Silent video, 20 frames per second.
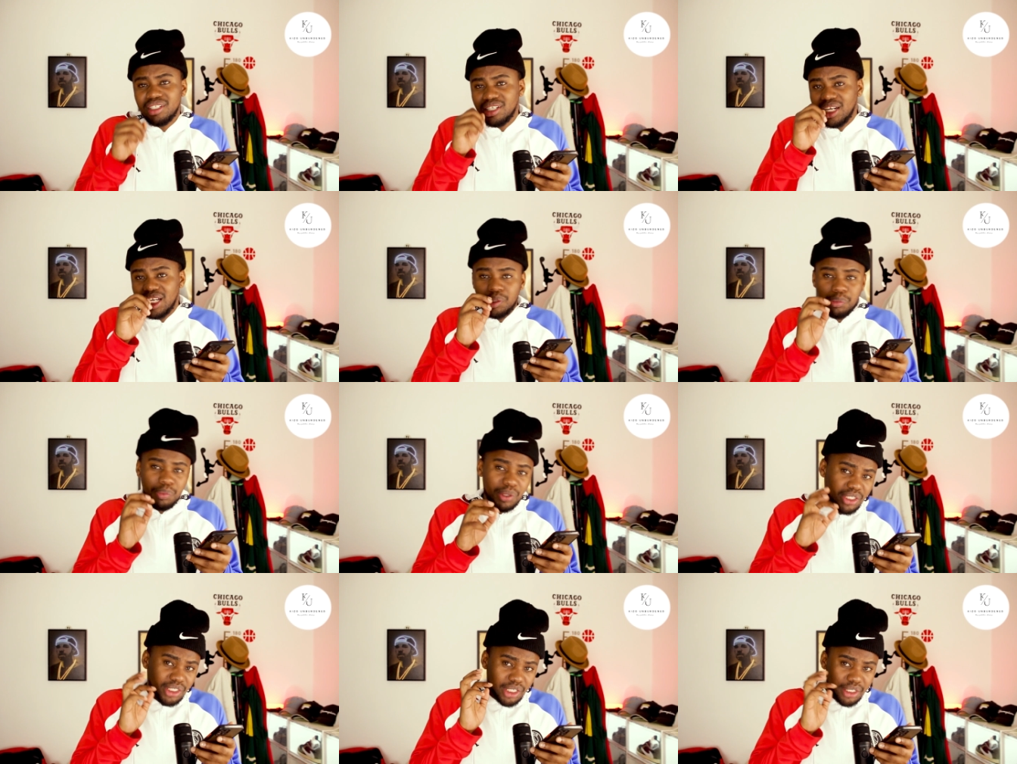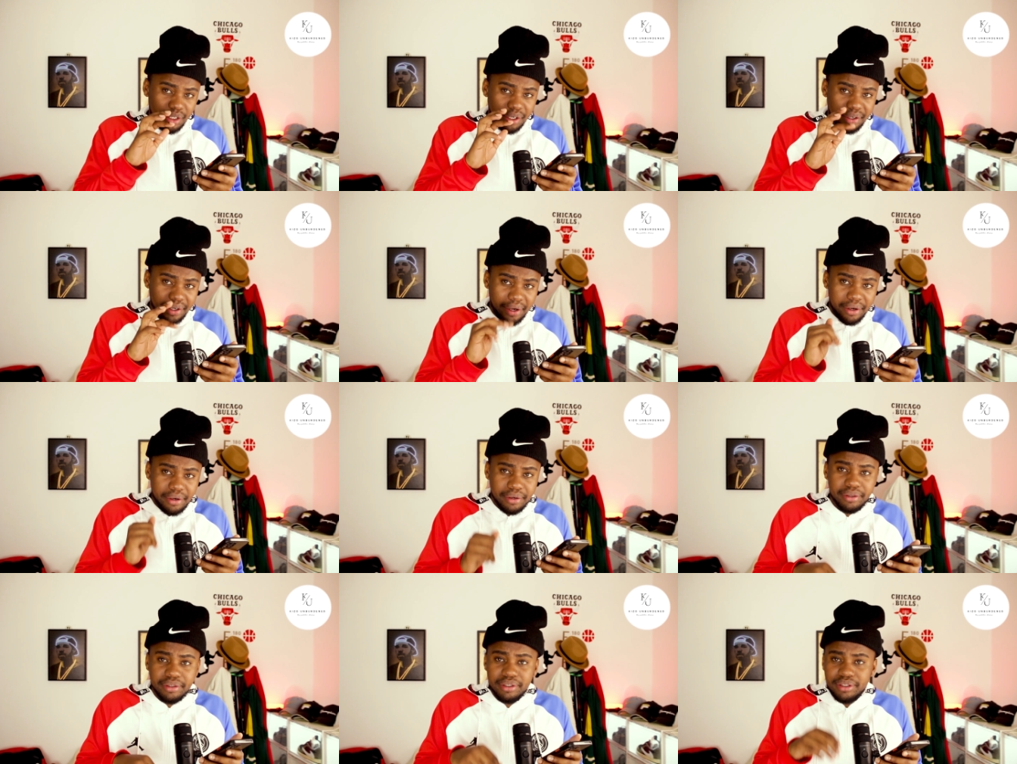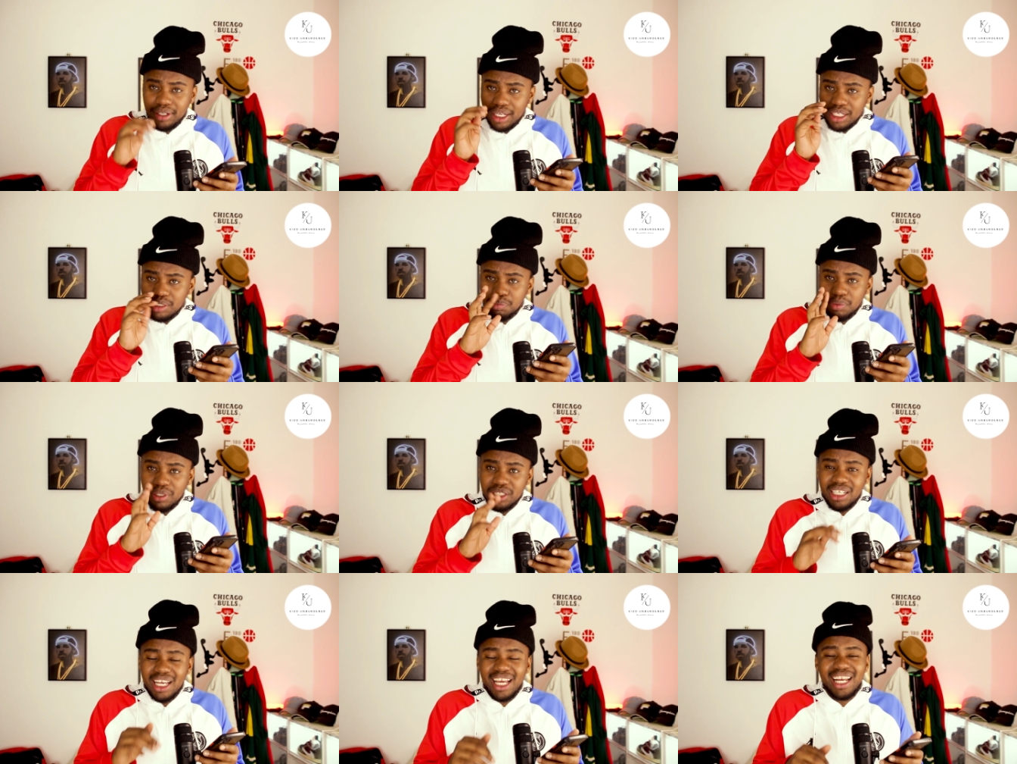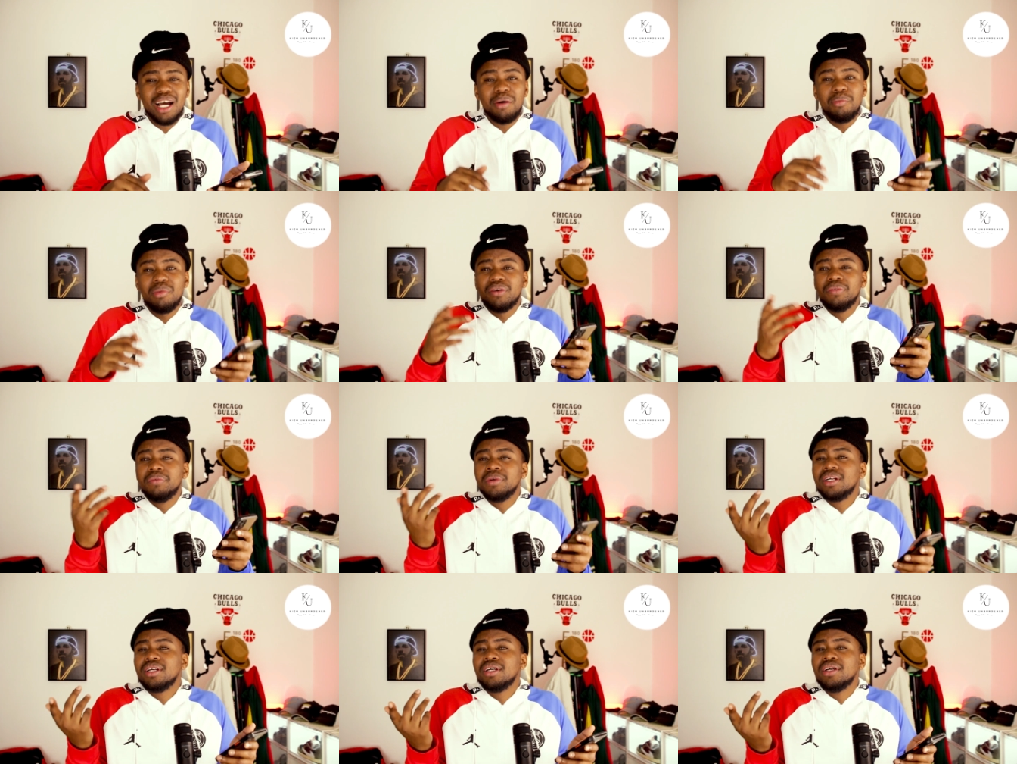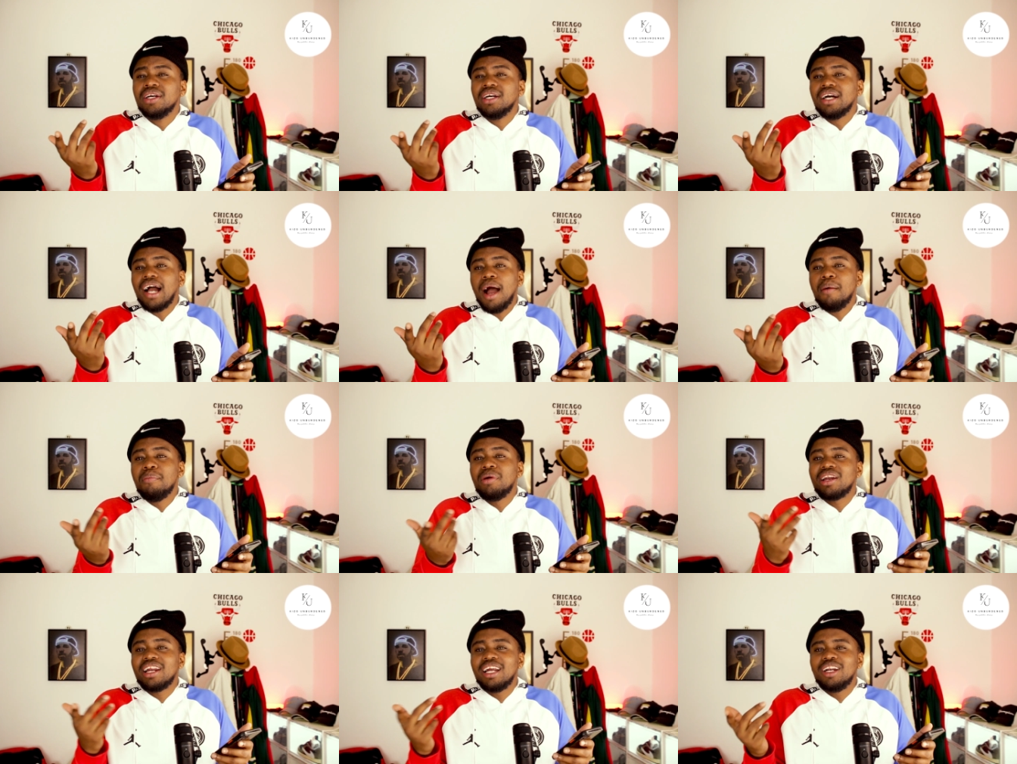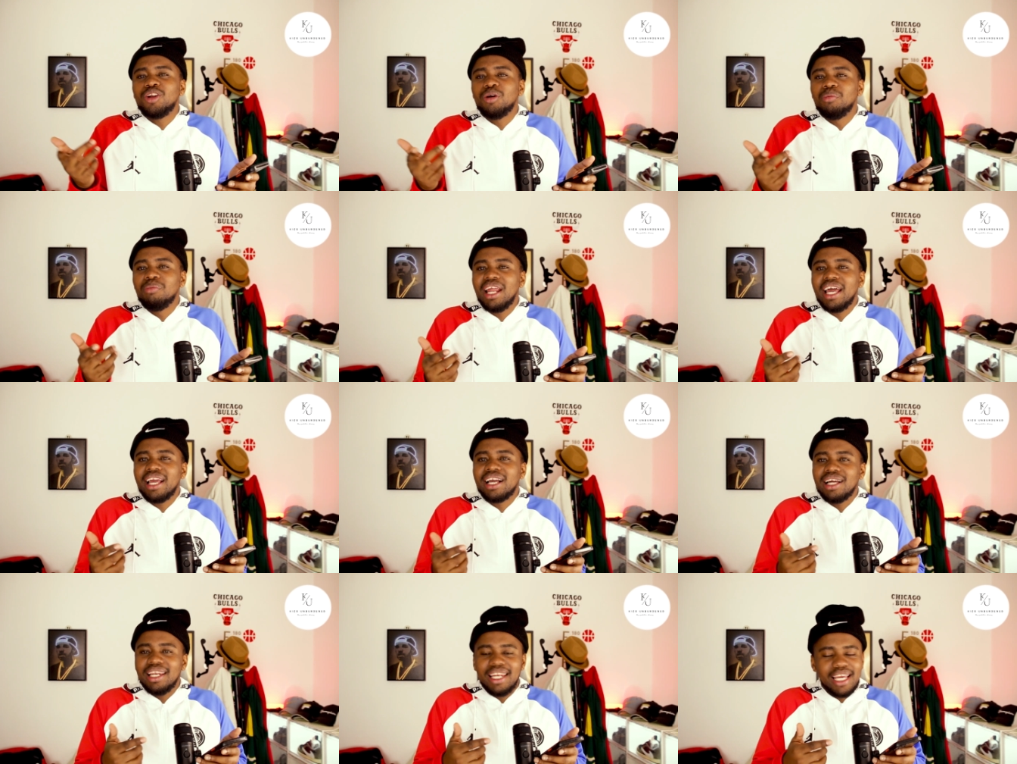Nice picture. Nice picture. And I'm a random liker.